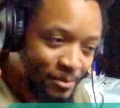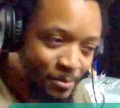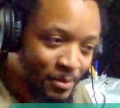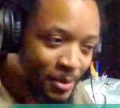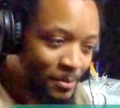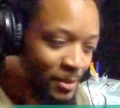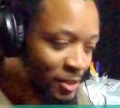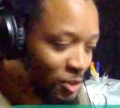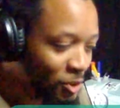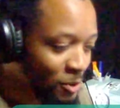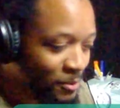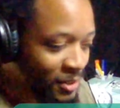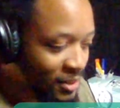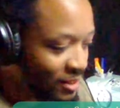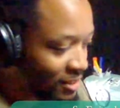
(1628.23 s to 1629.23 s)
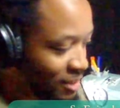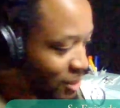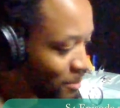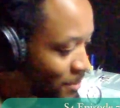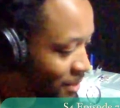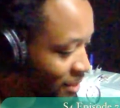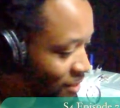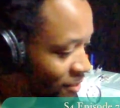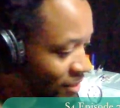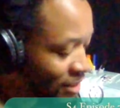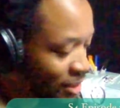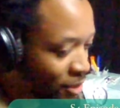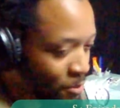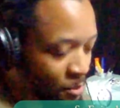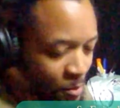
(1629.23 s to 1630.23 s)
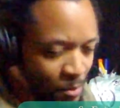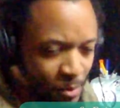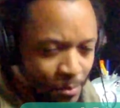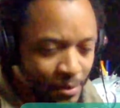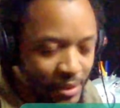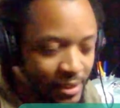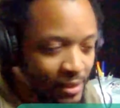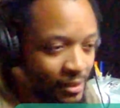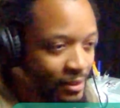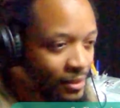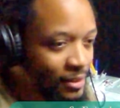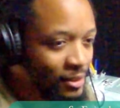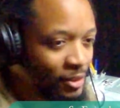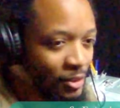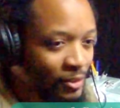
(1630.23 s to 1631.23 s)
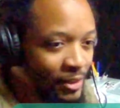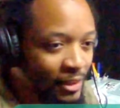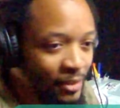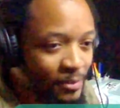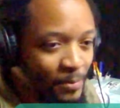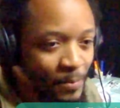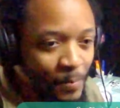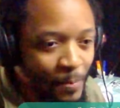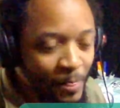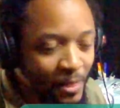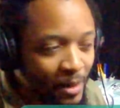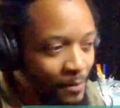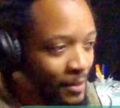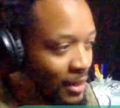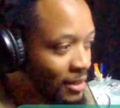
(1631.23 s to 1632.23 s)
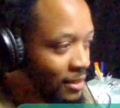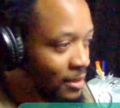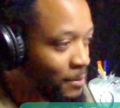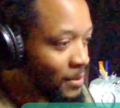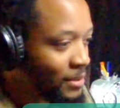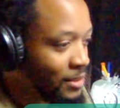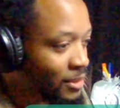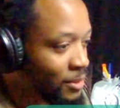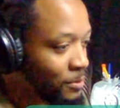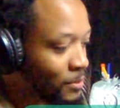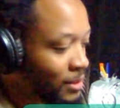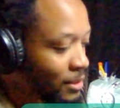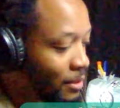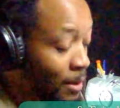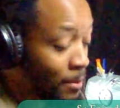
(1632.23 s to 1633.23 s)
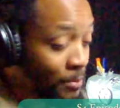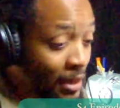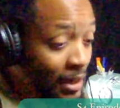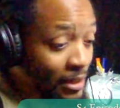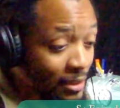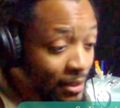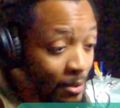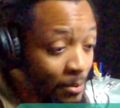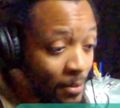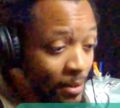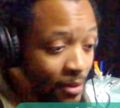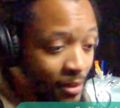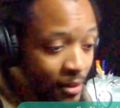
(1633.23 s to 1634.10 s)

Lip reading: Public servants, they need to be held accountable. But businesses and all that, I'm not in competition with them. I'm not them.